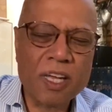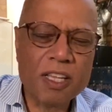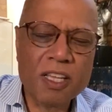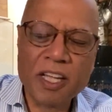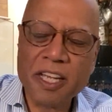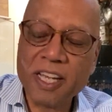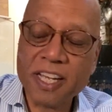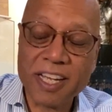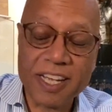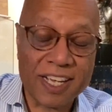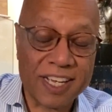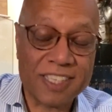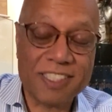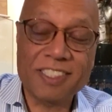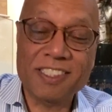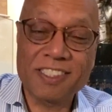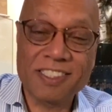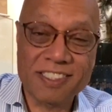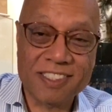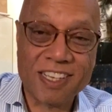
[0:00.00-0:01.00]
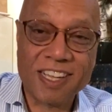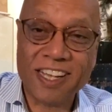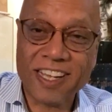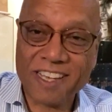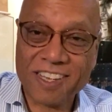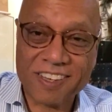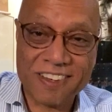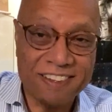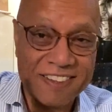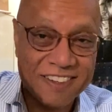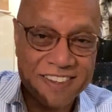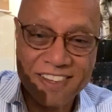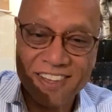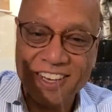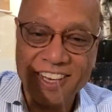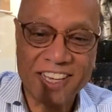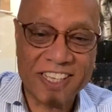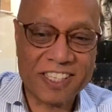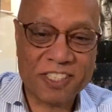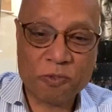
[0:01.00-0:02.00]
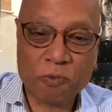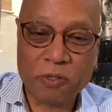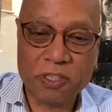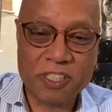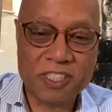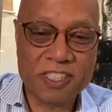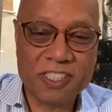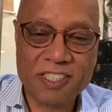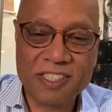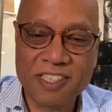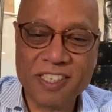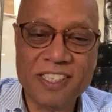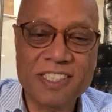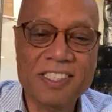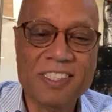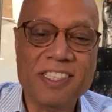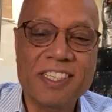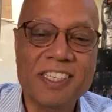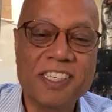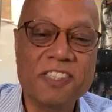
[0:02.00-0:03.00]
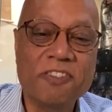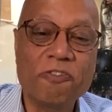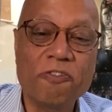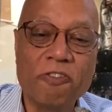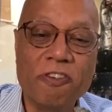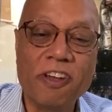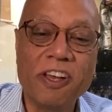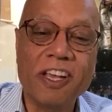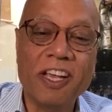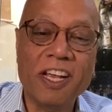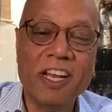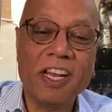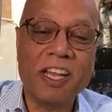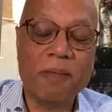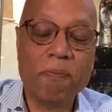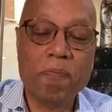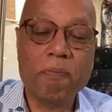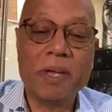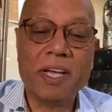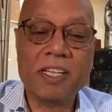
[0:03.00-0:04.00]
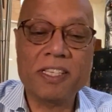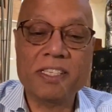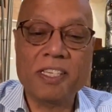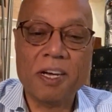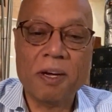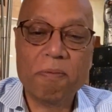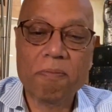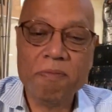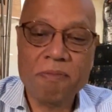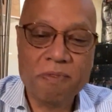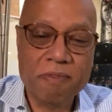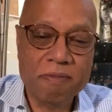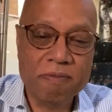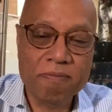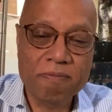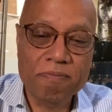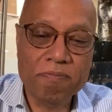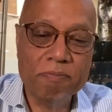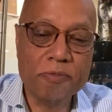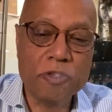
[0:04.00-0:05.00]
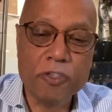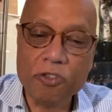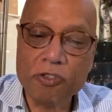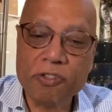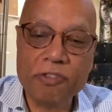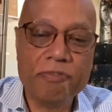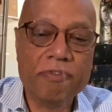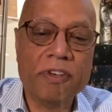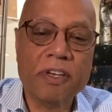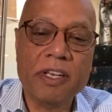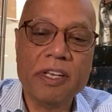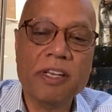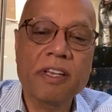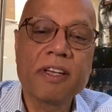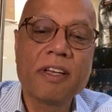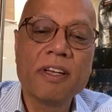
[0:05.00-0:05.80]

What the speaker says: It has like a light switch. This is really picked up beautifully.